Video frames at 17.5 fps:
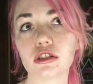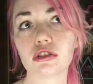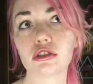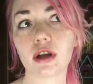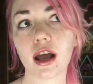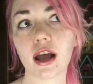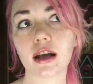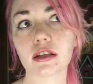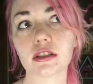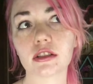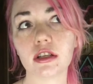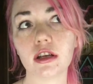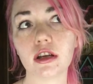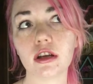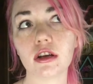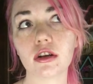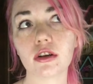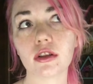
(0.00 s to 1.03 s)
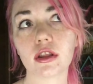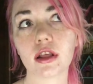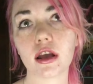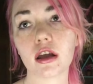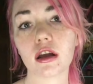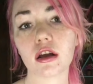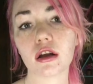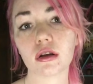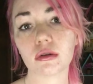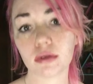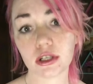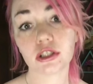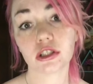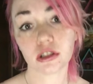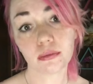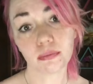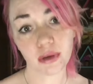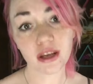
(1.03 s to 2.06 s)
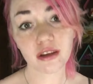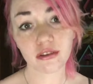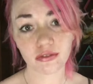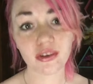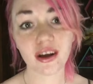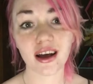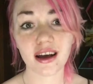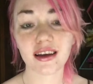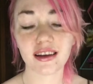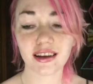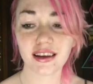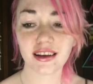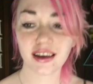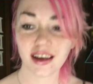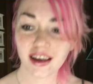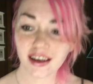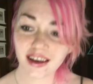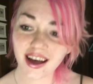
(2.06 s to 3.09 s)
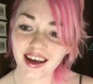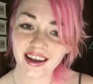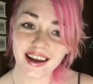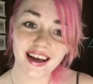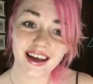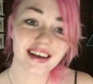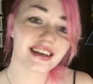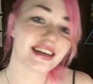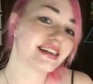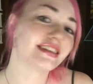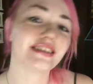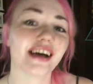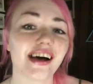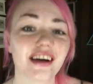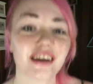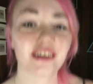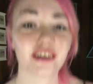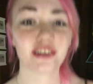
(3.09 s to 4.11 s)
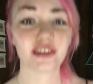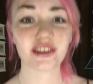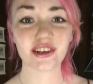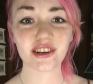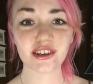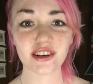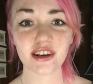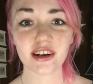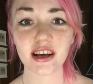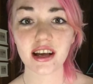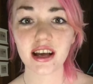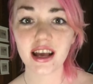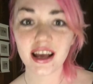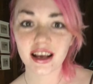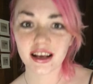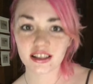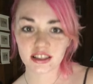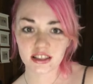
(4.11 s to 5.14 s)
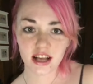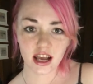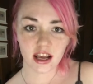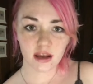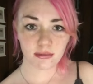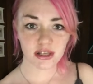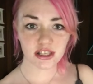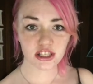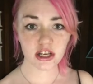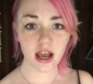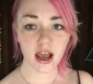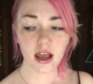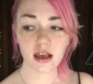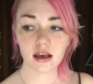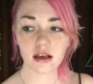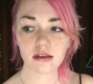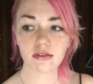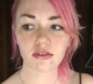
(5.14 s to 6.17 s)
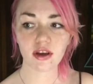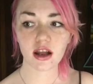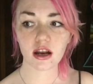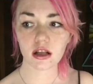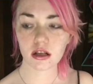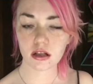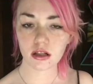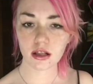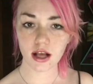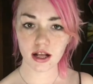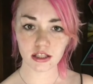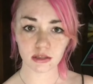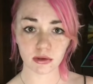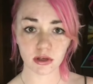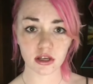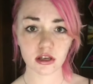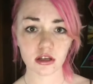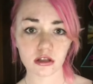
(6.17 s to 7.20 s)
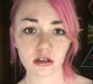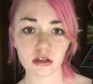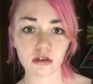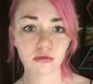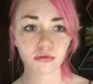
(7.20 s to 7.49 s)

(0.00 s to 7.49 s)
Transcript: tracks near there, we should be fine. Got a conductor, his name is Dave, and he lets me in the